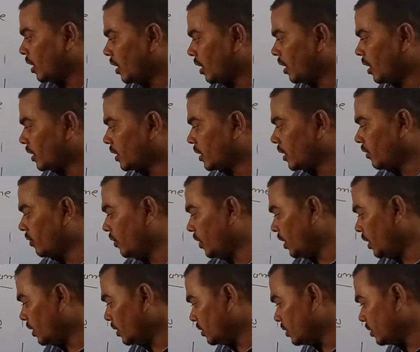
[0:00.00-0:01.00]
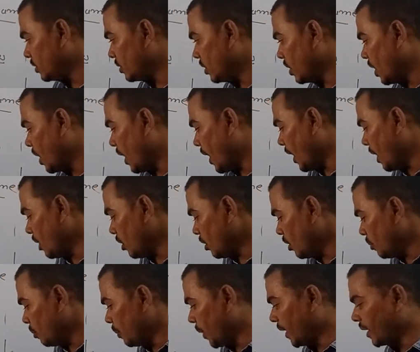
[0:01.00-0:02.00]
Electric field
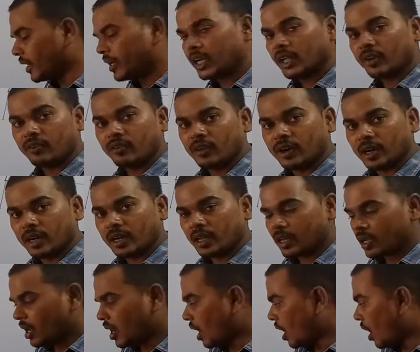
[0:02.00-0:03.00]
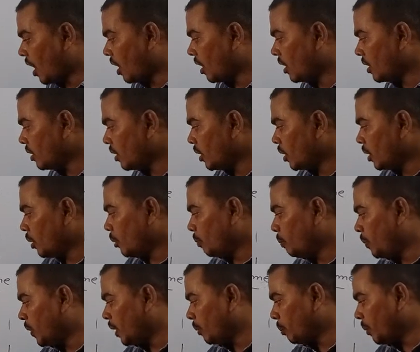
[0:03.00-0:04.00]
and magnetic field
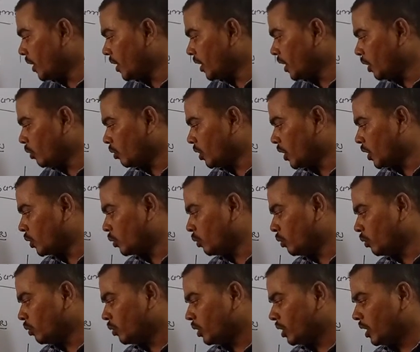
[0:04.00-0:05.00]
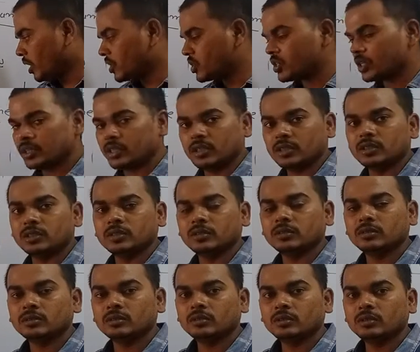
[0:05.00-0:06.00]
are perpendicular to each other.
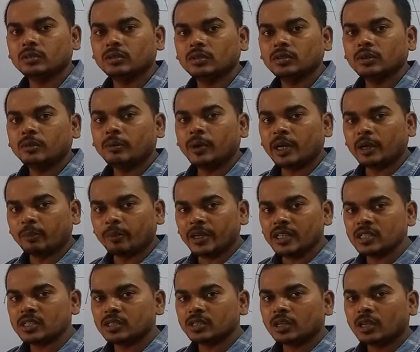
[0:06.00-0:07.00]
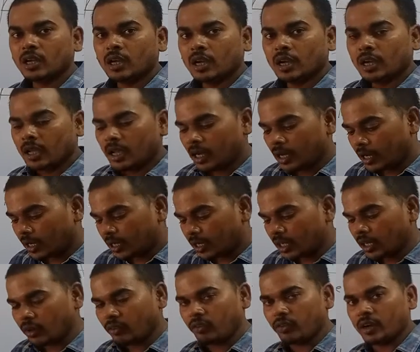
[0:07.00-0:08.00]
It means
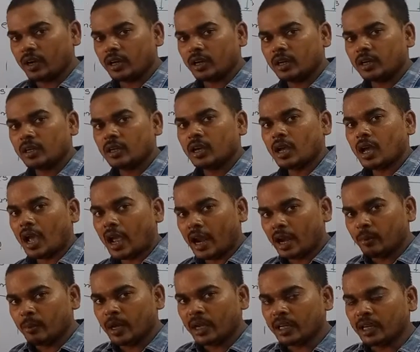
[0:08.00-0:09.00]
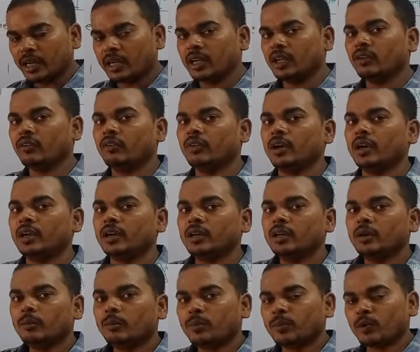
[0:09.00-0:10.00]
electric field and magnetic field
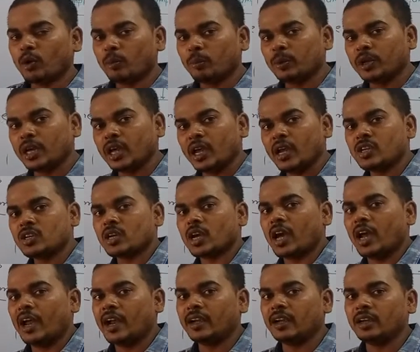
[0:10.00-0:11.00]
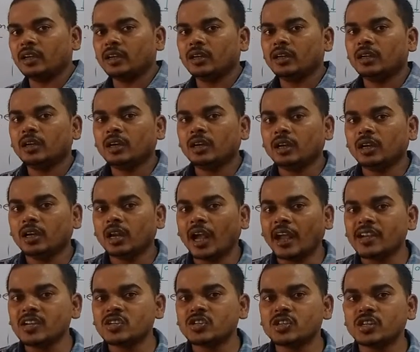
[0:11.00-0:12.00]
propagate at
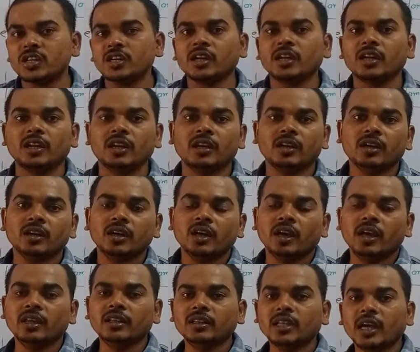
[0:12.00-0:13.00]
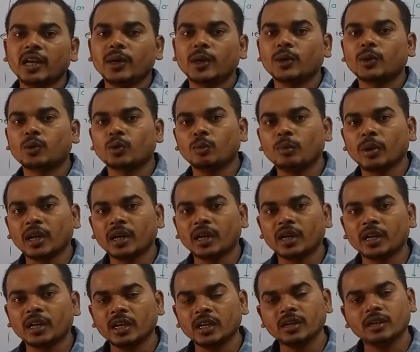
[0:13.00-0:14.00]
90 degree in the
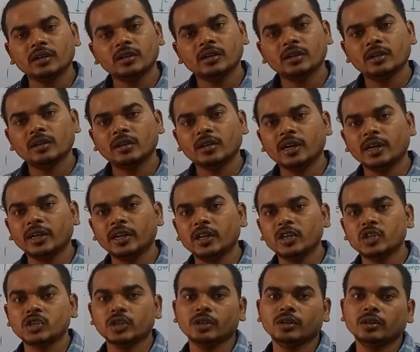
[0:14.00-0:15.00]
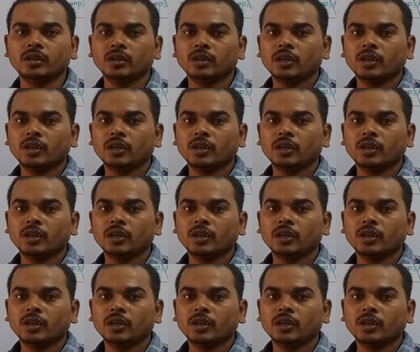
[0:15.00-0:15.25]
electromagnetic radiation,